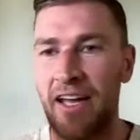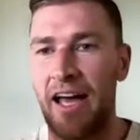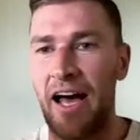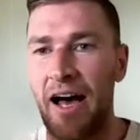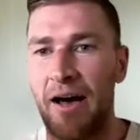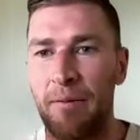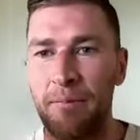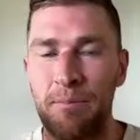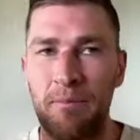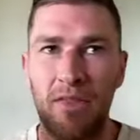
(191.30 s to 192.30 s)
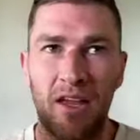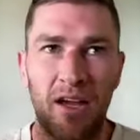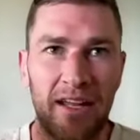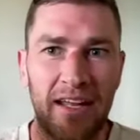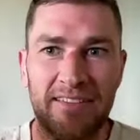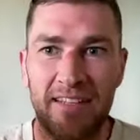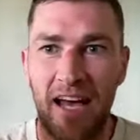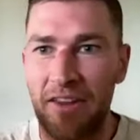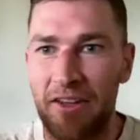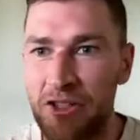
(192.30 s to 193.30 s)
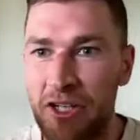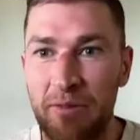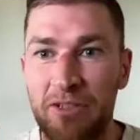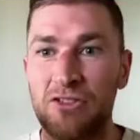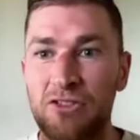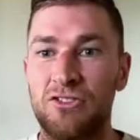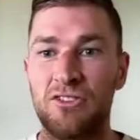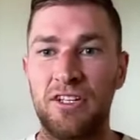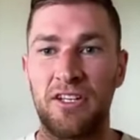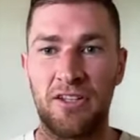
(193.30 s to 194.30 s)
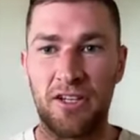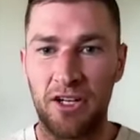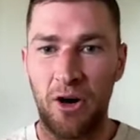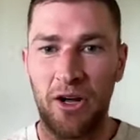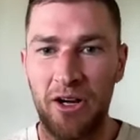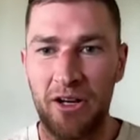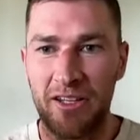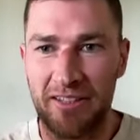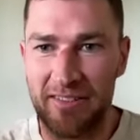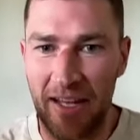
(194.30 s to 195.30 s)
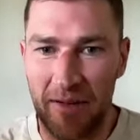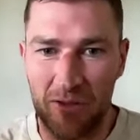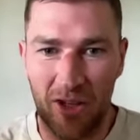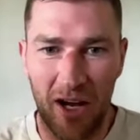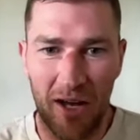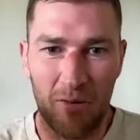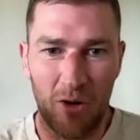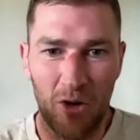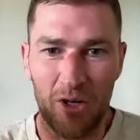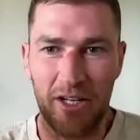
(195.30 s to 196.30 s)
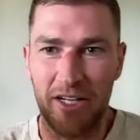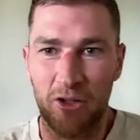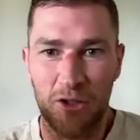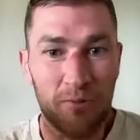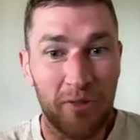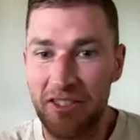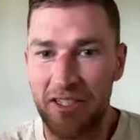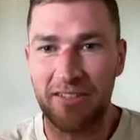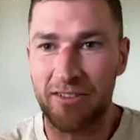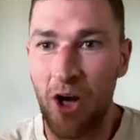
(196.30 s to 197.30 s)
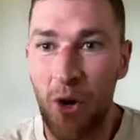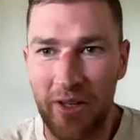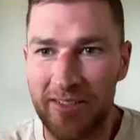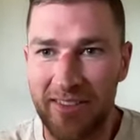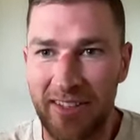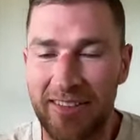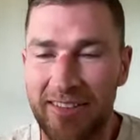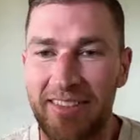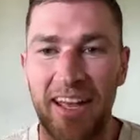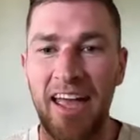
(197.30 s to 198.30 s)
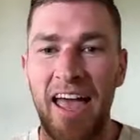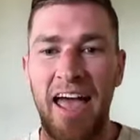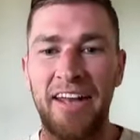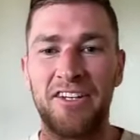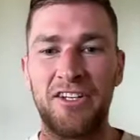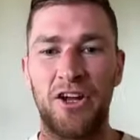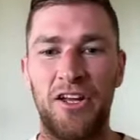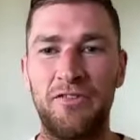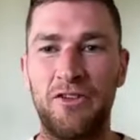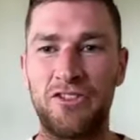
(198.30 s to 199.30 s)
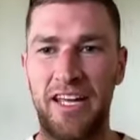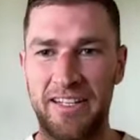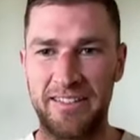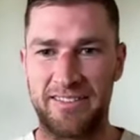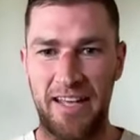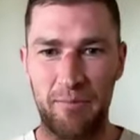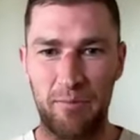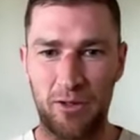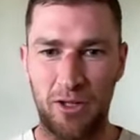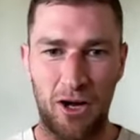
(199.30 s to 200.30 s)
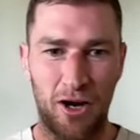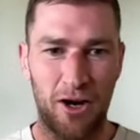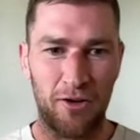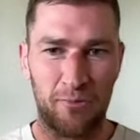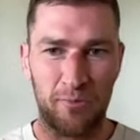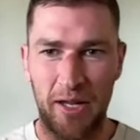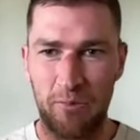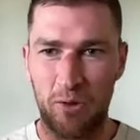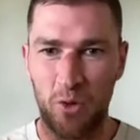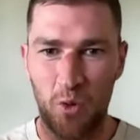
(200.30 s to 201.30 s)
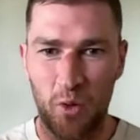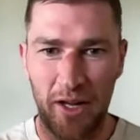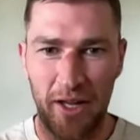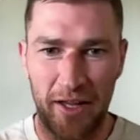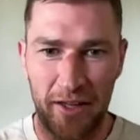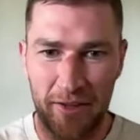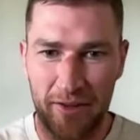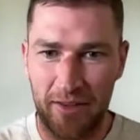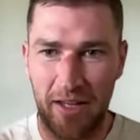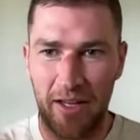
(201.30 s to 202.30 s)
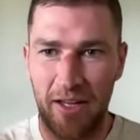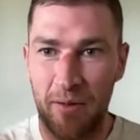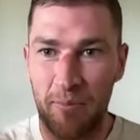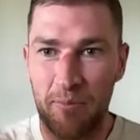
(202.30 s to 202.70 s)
um, I guess, other treatments that, that are going on at the same time, or it could be just coincidence. And, you know, if you take a sample of people with uh,